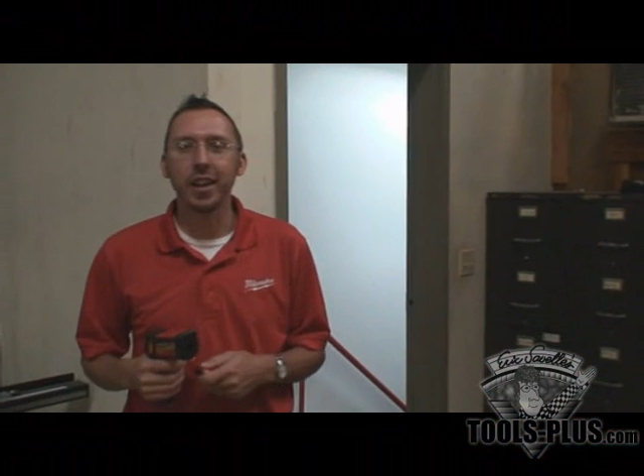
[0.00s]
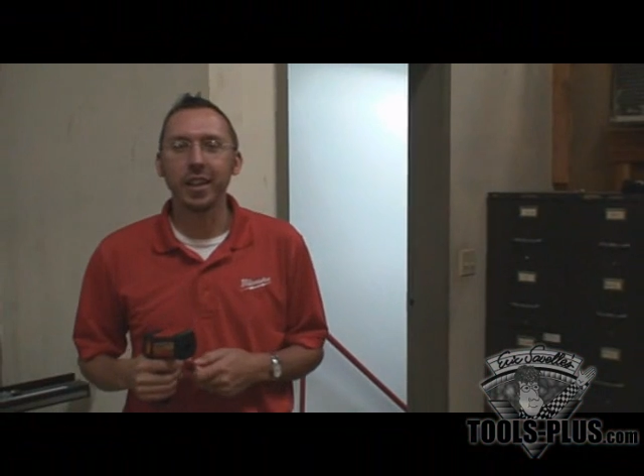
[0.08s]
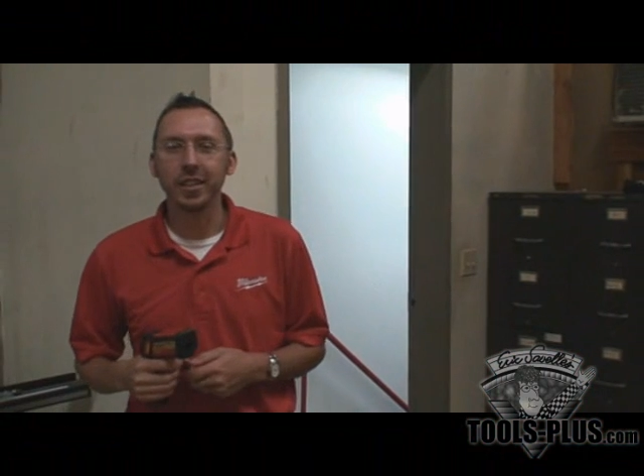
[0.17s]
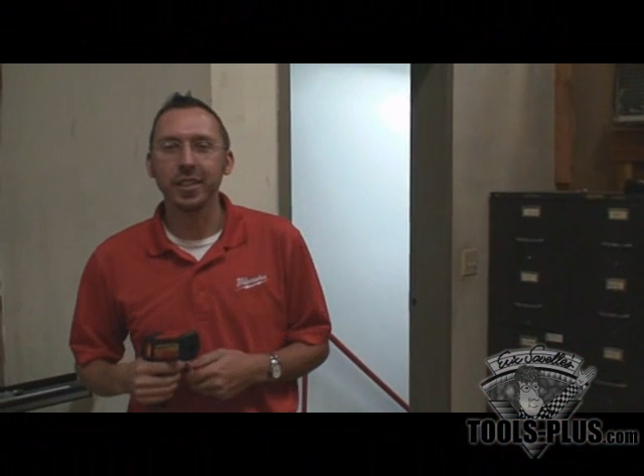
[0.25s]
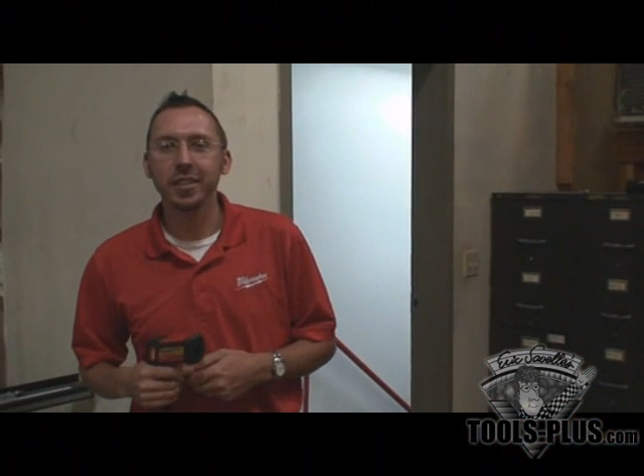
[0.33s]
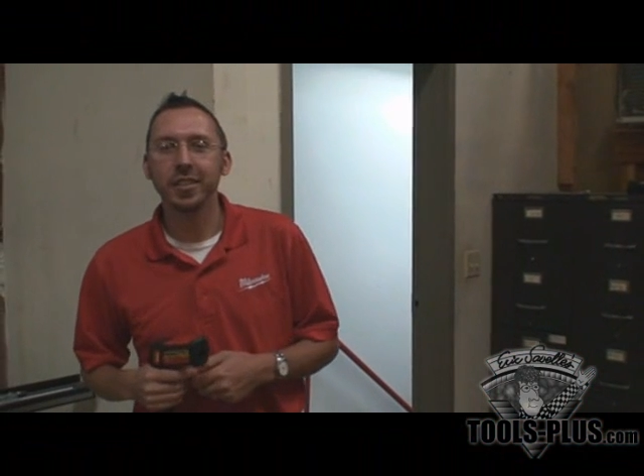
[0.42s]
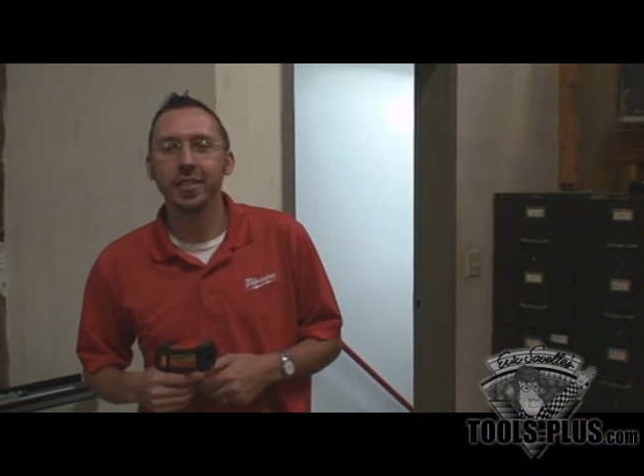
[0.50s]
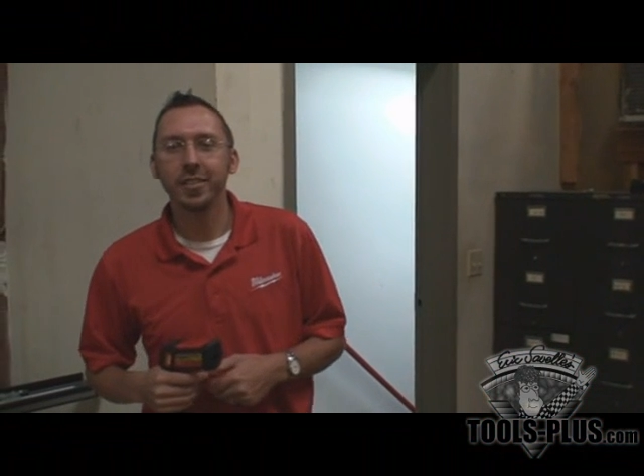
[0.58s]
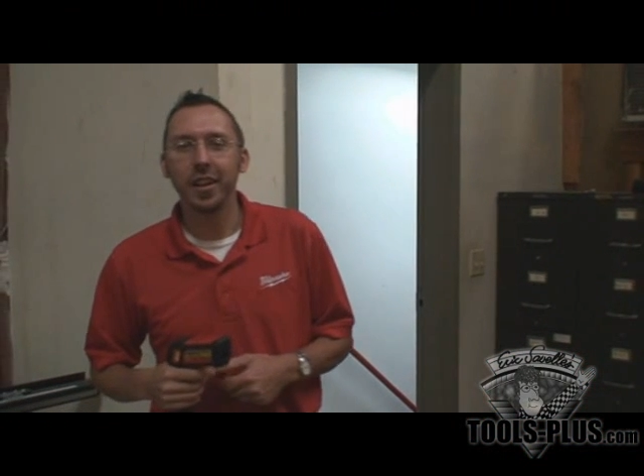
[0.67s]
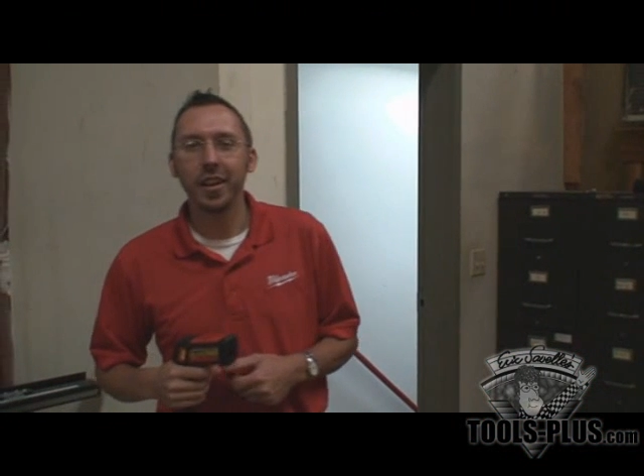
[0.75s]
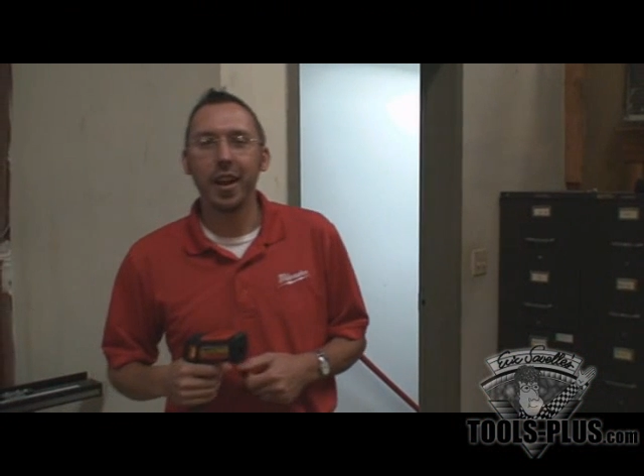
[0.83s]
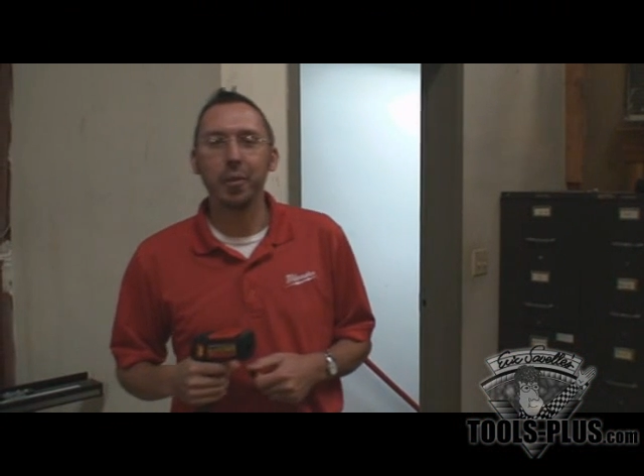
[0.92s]
Todd Englund.
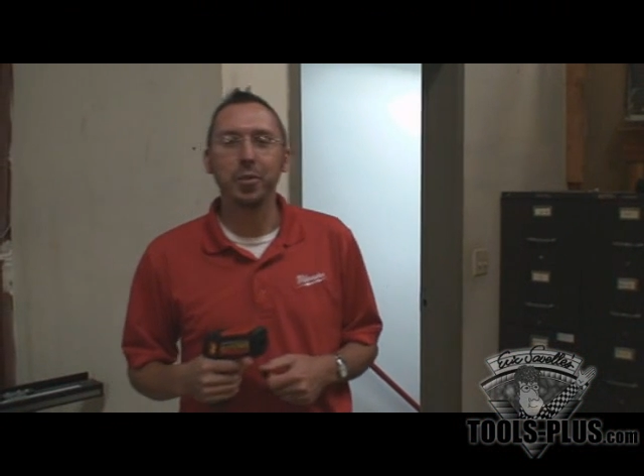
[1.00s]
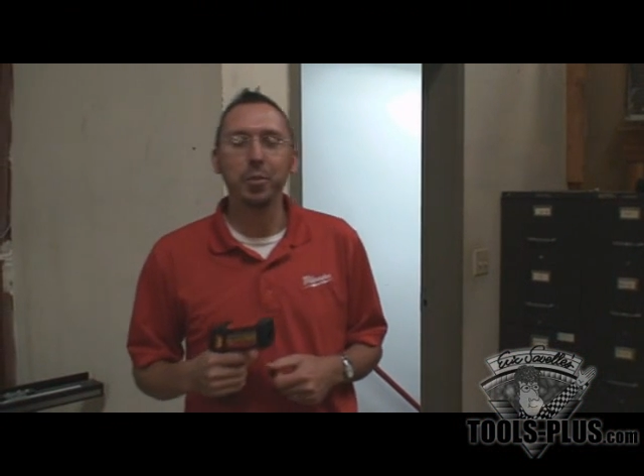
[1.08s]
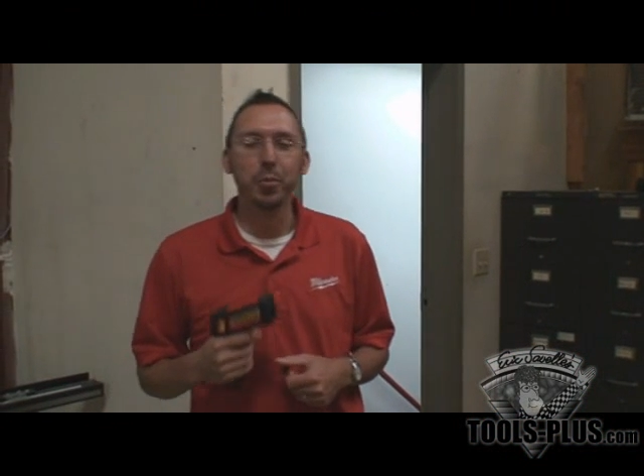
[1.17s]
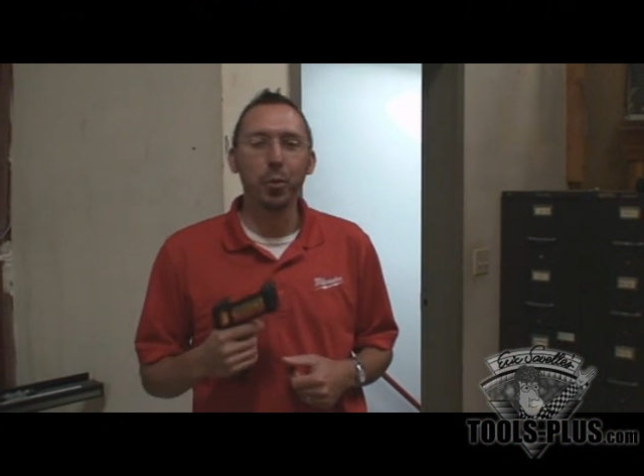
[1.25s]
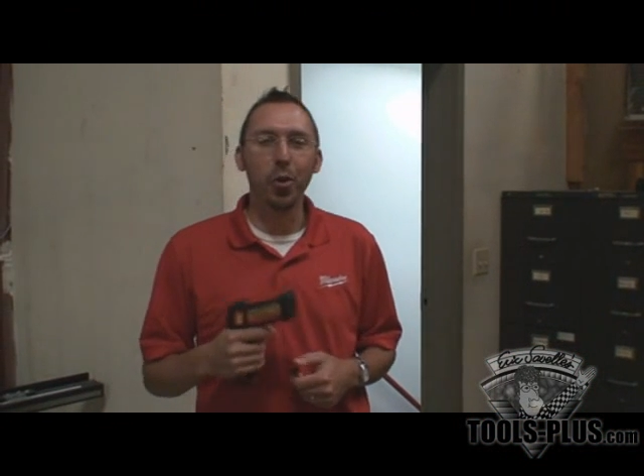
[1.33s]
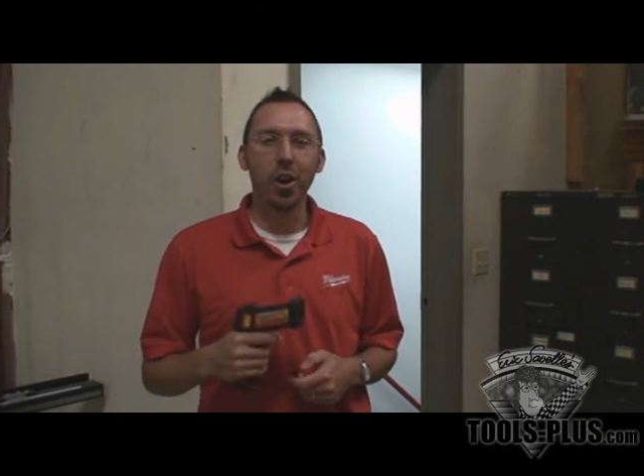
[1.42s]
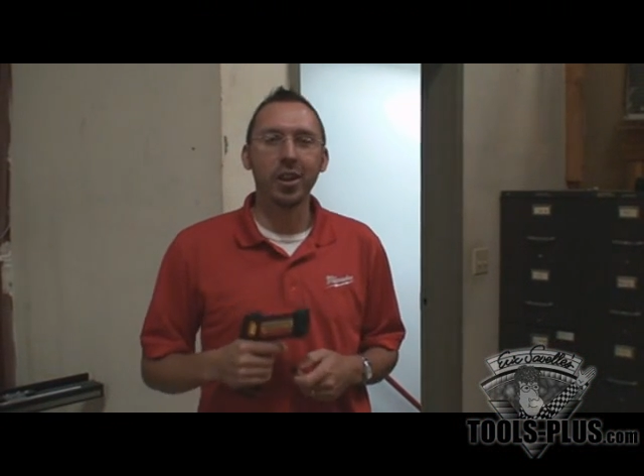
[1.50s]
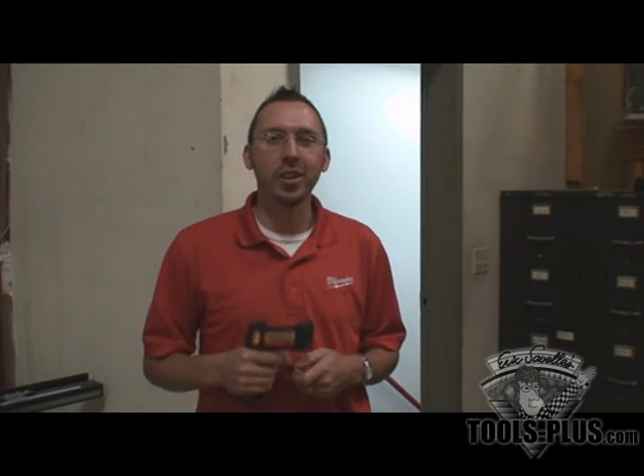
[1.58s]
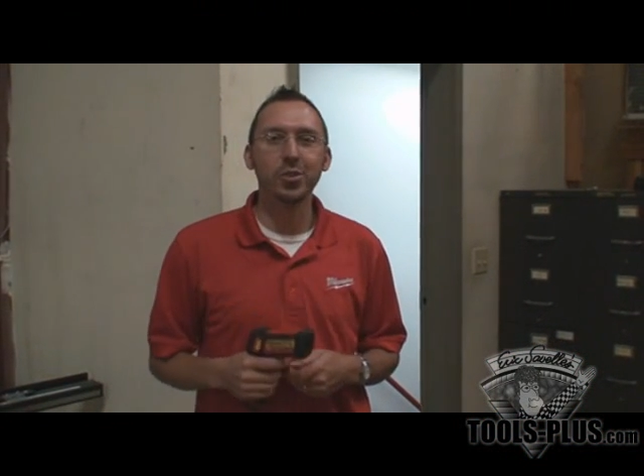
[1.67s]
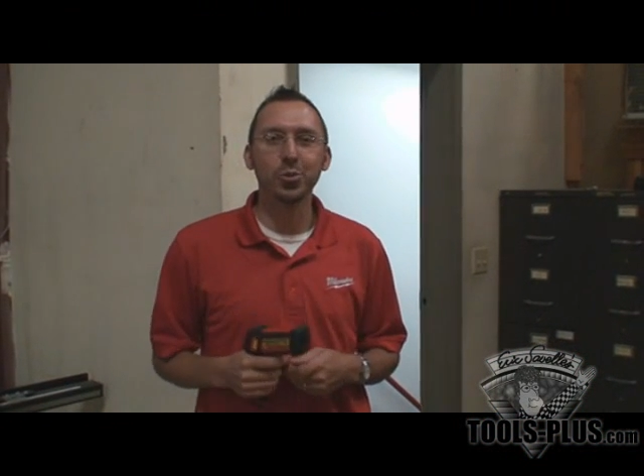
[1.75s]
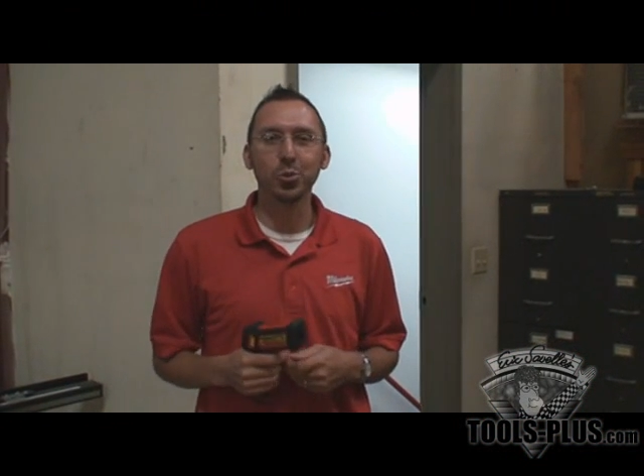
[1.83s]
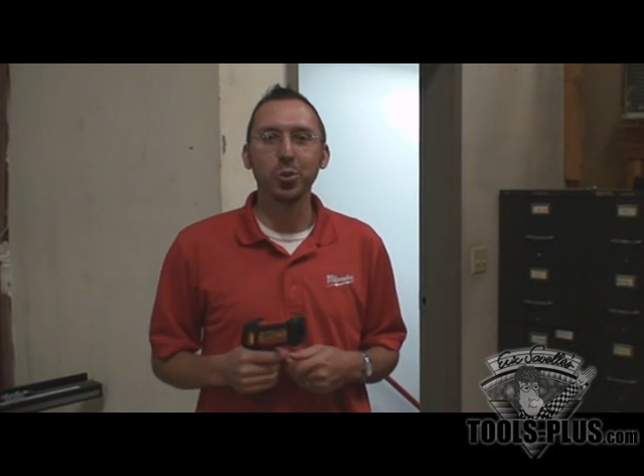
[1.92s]
I'm the
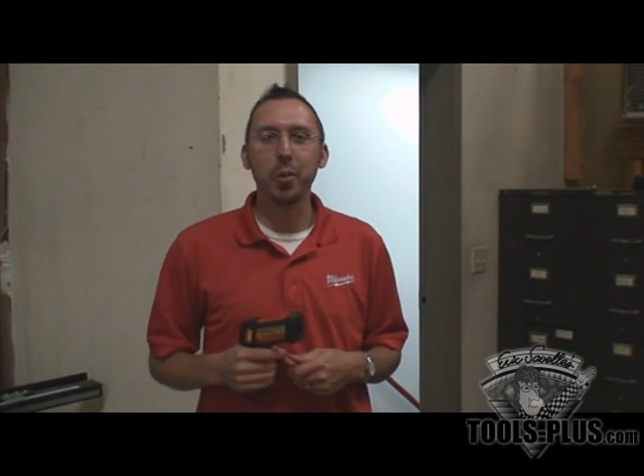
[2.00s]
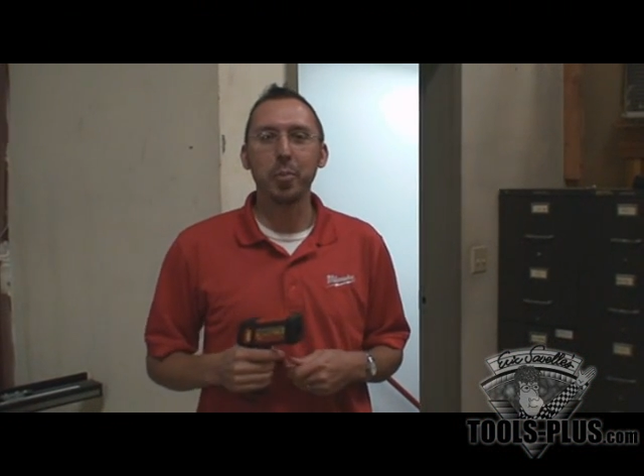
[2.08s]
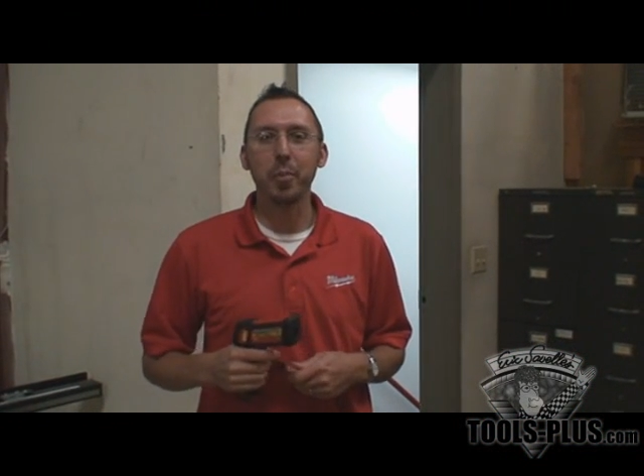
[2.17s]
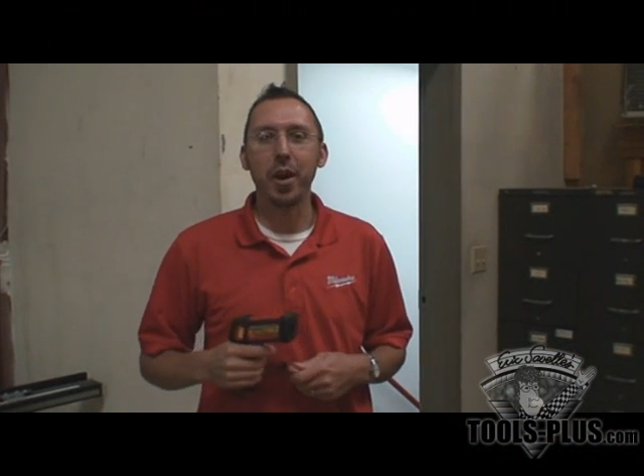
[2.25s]
Milwaukee Tool rep.